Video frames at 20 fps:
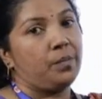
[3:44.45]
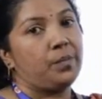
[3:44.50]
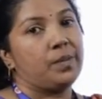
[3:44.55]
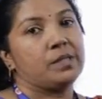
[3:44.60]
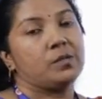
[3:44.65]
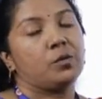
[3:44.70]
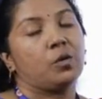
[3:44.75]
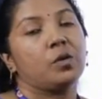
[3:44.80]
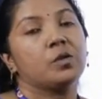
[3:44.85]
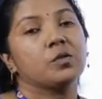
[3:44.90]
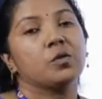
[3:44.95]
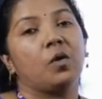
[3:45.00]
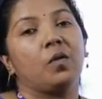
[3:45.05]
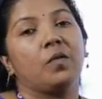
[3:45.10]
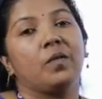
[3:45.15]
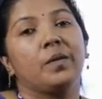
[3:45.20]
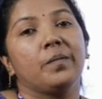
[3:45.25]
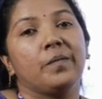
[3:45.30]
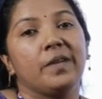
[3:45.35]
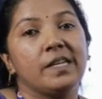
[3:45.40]
P0
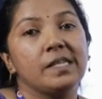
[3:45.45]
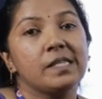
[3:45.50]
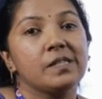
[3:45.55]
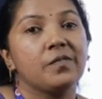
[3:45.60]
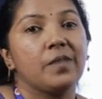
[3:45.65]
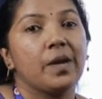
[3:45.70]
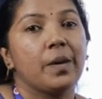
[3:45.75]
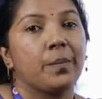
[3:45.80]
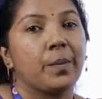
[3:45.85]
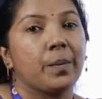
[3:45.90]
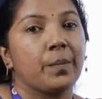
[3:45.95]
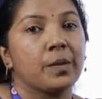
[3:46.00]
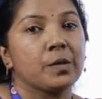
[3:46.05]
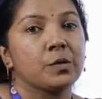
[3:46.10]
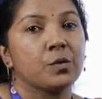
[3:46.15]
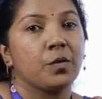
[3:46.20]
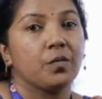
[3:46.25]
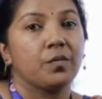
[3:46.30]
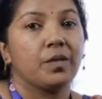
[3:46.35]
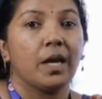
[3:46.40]
solvent means vapor
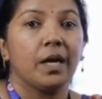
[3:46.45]
pressure of